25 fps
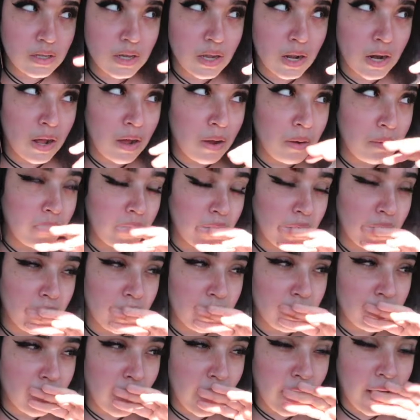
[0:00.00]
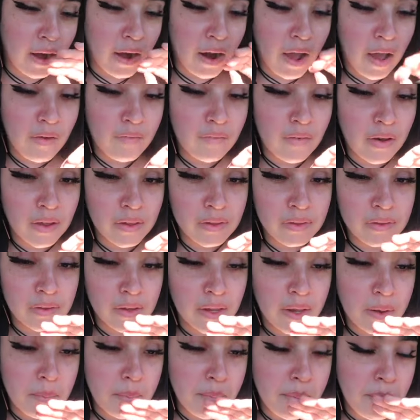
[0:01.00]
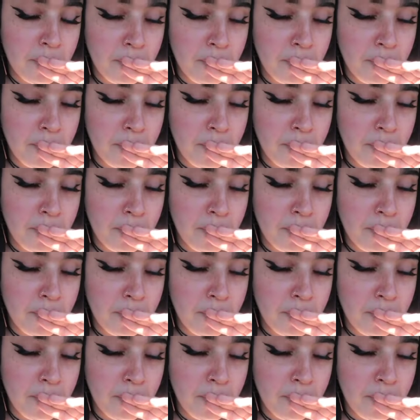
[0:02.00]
I know I'm gonna try to not fall asleep.